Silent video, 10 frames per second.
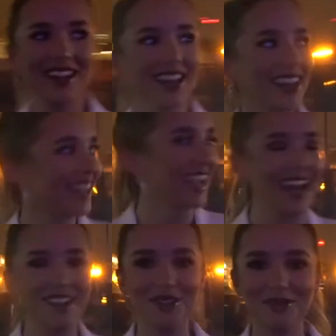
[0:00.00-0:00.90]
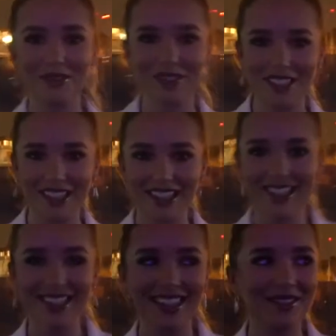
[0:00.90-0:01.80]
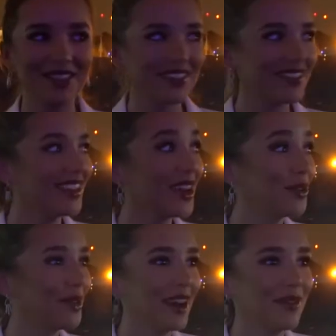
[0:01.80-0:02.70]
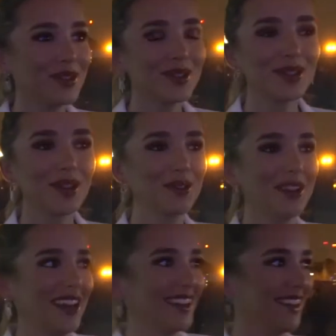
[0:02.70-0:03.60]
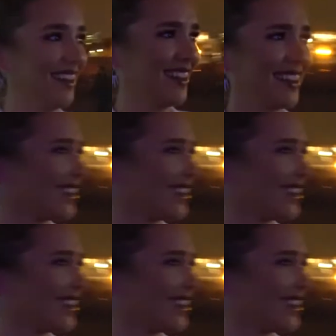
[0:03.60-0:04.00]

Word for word: in like Canada water in the middle of nowhere. It feels so weird. Like